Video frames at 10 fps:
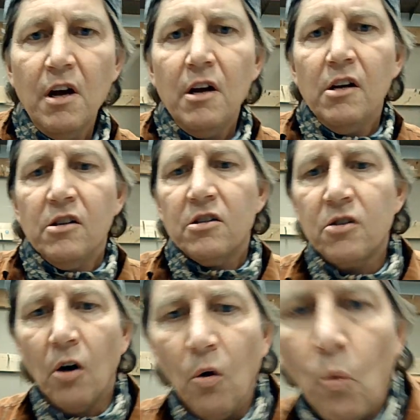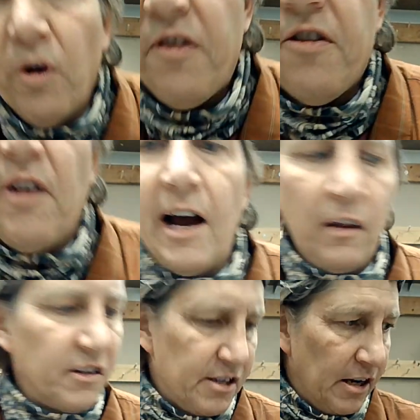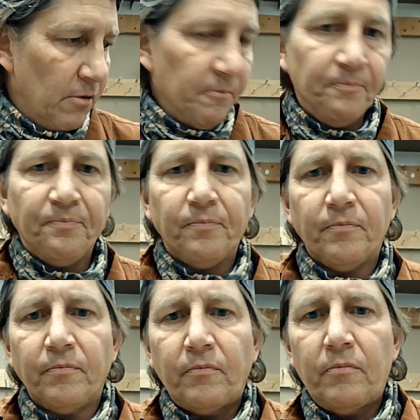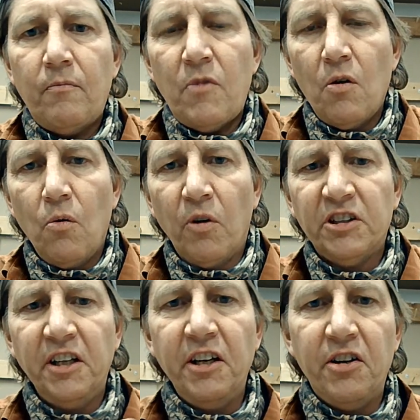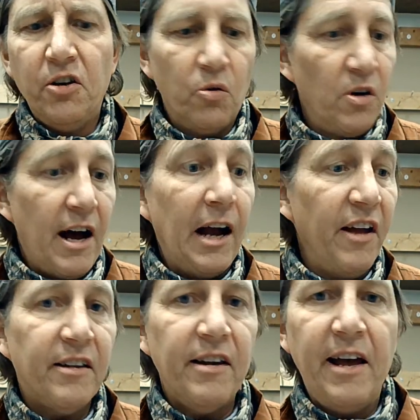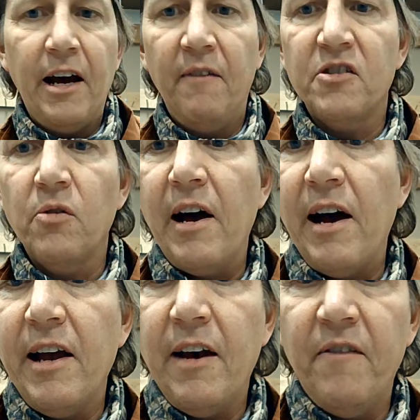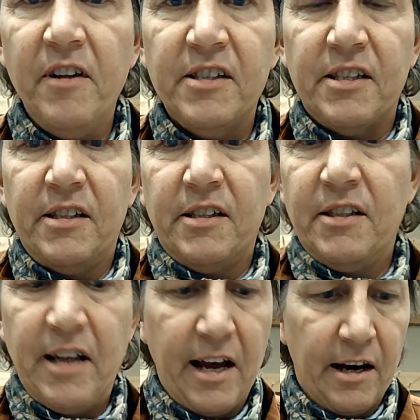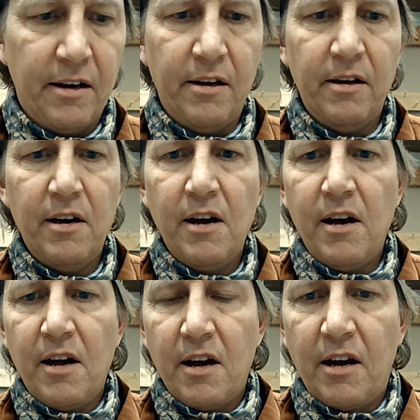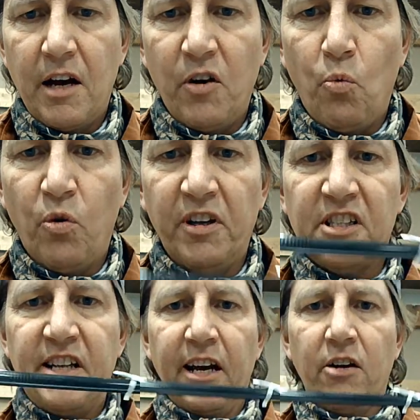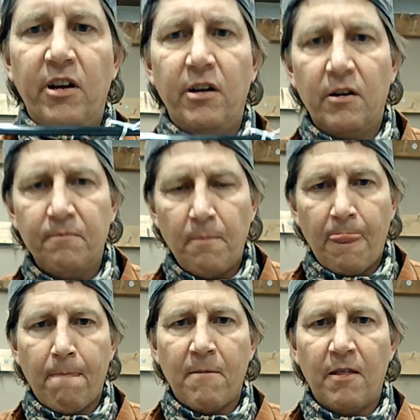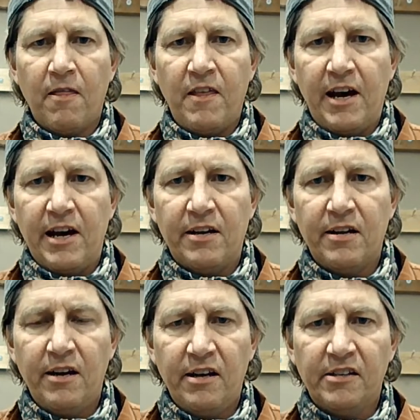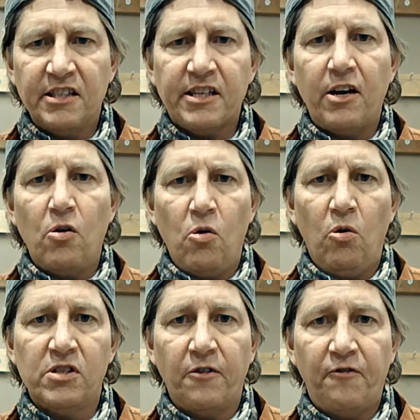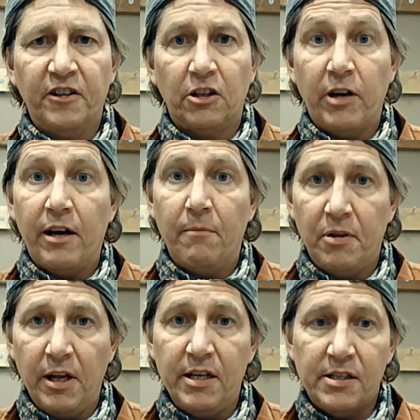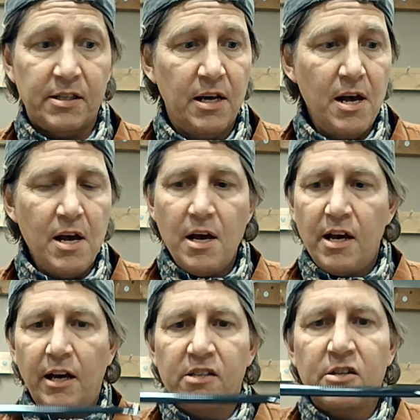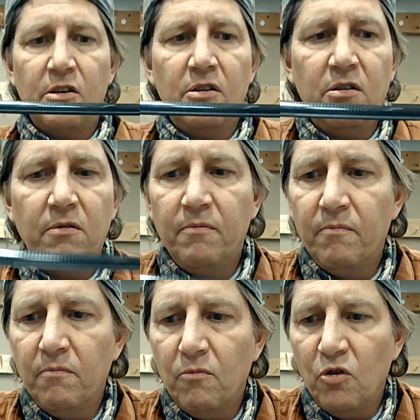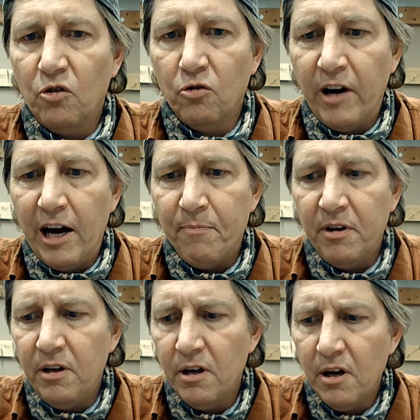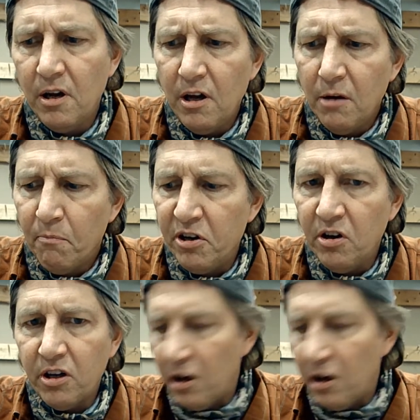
So with your eyelets now, what you need to do, I like to have, so I have this stand. I have a wooden stand right here that it just kind of holds the fishing rod in place as you're wrapping. But you can